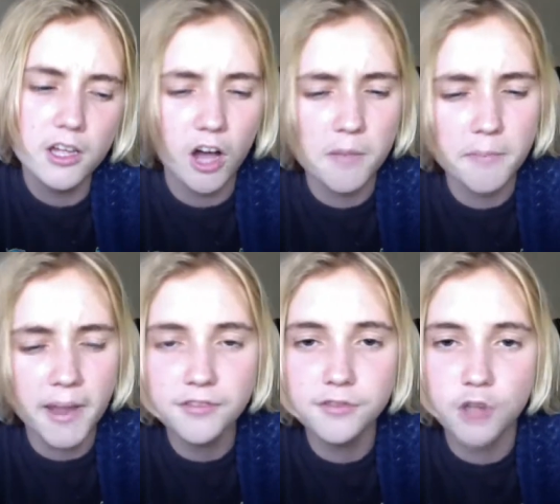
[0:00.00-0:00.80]
I may
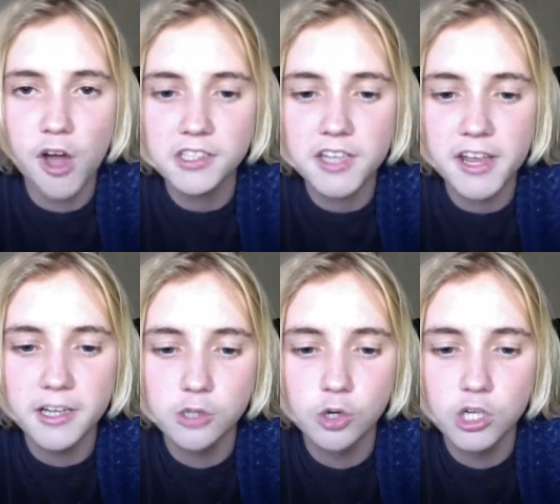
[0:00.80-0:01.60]
have liked it and
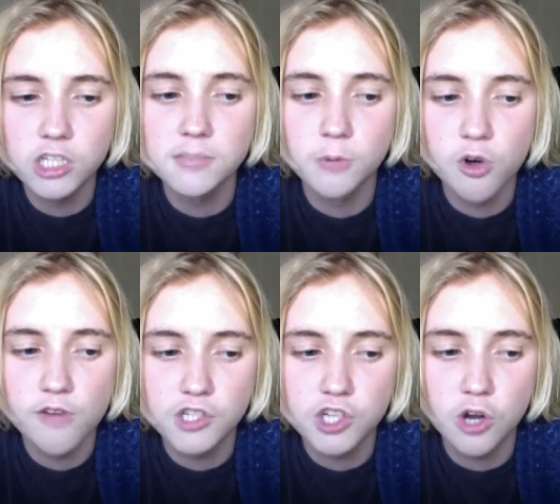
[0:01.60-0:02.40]
took it as more of a
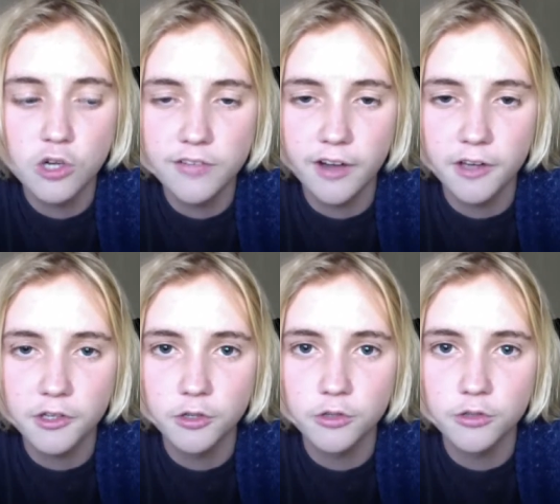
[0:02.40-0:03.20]
joke if I
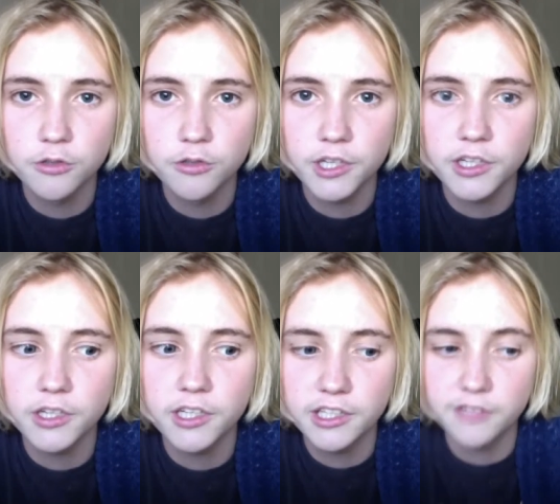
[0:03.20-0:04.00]
knew
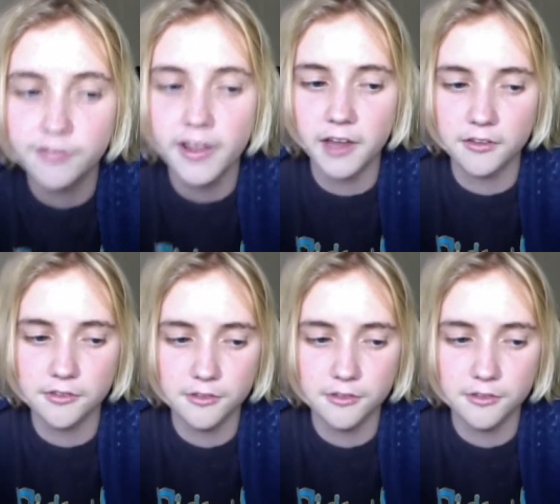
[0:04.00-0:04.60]
in advance.